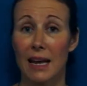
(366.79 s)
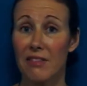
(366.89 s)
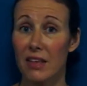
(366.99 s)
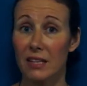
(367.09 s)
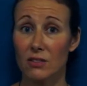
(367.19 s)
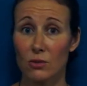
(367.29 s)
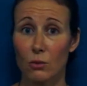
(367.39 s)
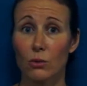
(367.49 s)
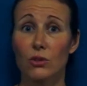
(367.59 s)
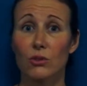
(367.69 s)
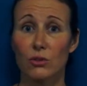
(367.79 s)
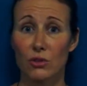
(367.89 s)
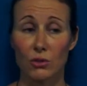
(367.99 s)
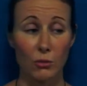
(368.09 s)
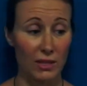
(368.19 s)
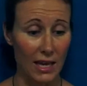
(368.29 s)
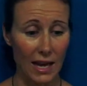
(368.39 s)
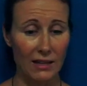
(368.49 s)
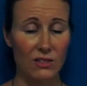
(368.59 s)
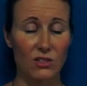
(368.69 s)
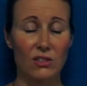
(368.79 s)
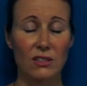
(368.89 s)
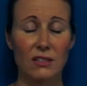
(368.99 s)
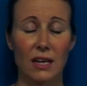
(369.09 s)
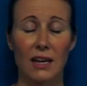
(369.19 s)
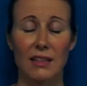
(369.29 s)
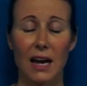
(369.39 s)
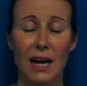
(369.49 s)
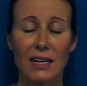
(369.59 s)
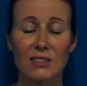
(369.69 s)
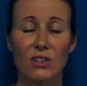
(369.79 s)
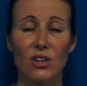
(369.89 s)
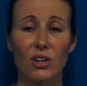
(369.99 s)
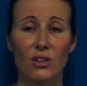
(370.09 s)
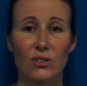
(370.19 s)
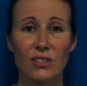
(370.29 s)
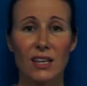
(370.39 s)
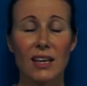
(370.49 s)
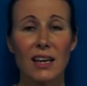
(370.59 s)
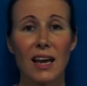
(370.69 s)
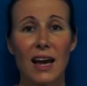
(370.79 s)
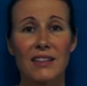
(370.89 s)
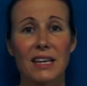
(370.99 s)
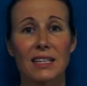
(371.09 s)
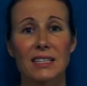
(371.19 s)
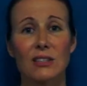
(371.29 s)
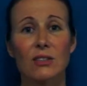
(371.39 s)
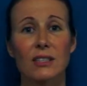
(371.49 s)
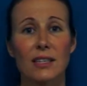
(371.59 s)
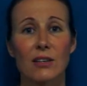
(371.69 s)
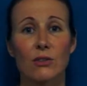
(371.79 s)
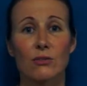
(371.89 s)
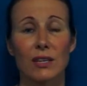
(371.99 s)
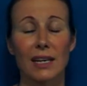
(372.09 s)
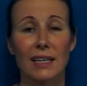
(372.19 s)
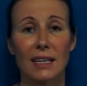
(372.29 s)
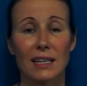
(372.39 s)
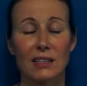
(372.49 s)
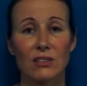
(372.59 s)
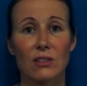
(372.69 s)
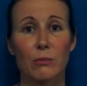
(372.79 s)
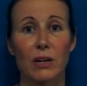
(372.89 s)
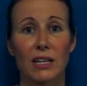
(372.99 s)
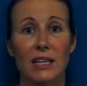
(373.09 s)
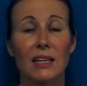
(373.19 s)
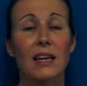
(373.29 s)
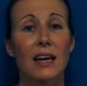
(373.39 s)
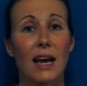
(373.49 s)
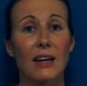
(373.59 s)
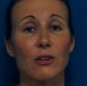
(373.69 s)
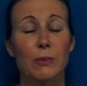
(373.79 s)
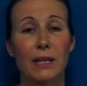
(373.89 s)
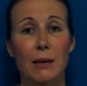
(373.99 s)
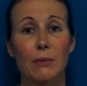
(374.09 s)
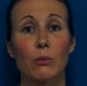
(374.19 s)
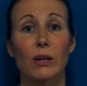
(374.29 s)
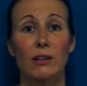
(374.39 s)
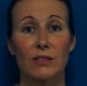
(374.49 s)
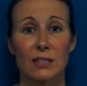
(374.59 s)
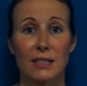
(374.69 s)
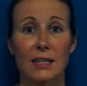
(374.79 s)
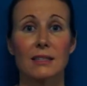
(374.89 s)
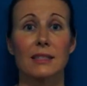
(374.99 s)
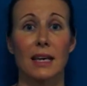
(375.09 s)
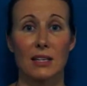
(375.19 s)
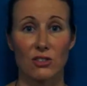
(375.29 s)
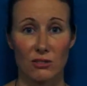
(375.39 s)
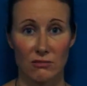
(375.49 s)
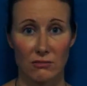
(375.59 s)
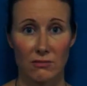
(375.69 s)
And that's all you do with the hands to the side, the eyes are closed, and the idea is that you really connect to the body and you become aware of the sensation.